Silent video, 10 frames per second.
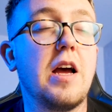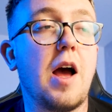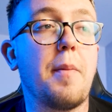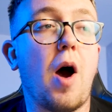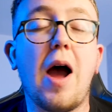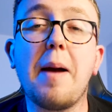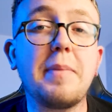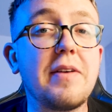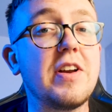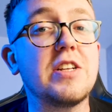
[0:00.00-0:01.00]
I am
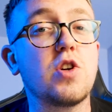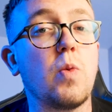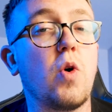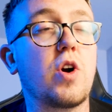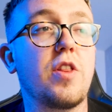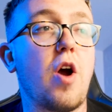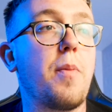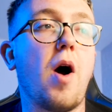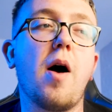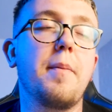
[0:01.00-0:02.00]
giving it to Walker though, but